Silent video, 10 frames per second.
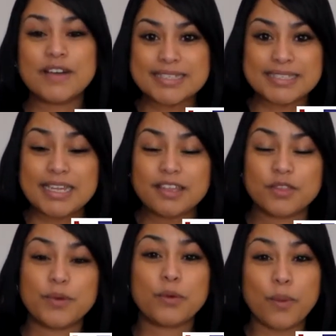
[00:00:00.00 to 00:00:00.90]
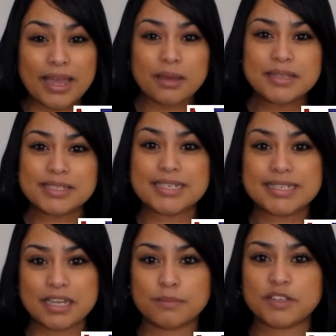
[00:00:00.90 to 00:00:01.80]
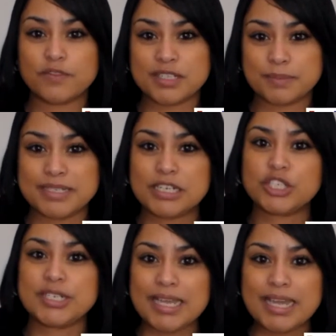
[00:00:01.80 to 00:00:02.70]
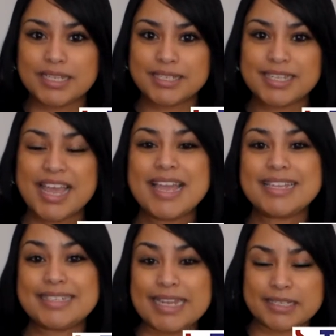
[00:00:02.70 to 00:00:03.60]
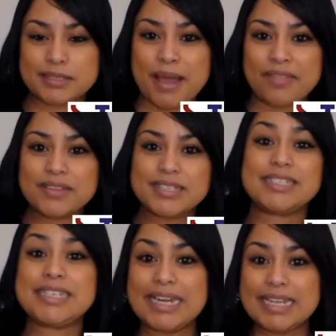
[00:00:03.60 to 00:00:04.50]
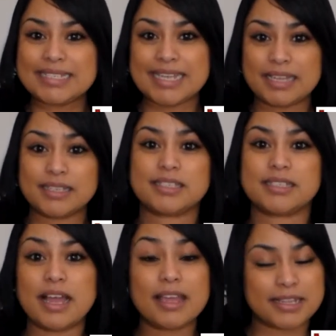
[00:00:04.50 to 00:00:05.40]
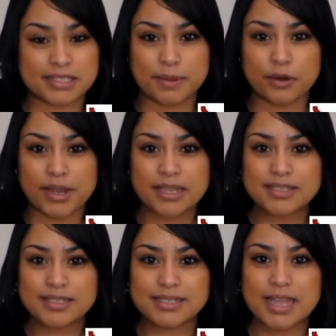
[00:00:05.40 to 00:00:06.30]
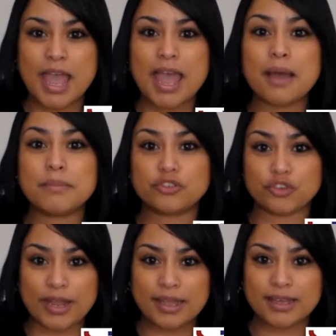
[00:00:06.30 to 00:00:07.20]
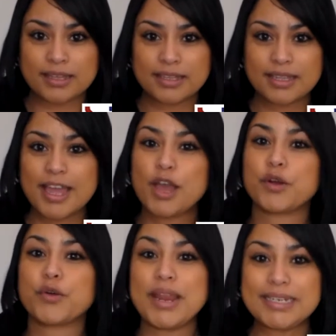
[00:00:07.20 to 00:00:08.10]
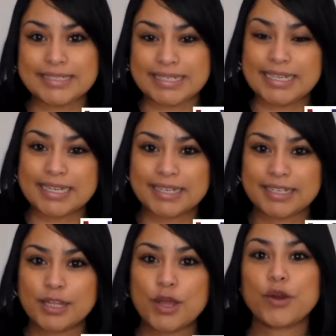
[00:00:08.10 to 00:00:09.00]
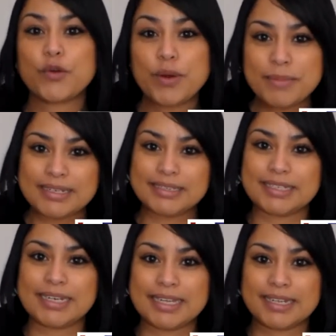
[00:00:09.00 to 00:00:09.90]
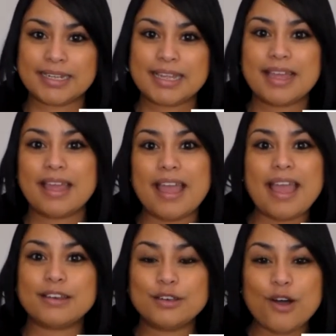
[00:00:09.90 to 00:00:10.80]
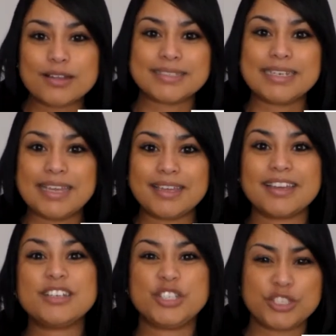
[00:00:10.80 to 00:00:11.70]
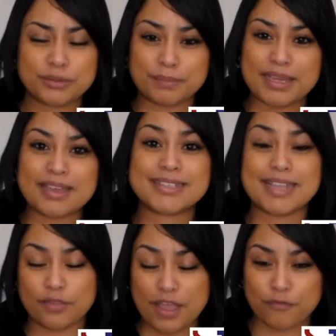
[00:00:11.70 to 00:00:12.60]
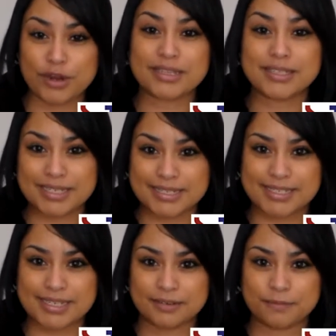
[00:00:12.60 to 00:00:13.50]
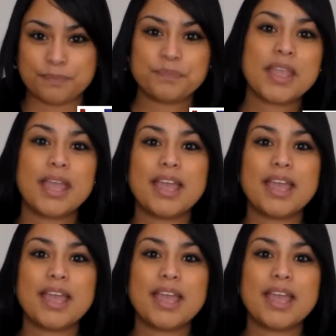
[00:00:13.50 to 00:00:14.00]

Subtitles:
Firstly, the requirements in terms of this position is 6 months telesales experience, a matric, credit clear, criminal clear, and lastly, it should be a South African citizen.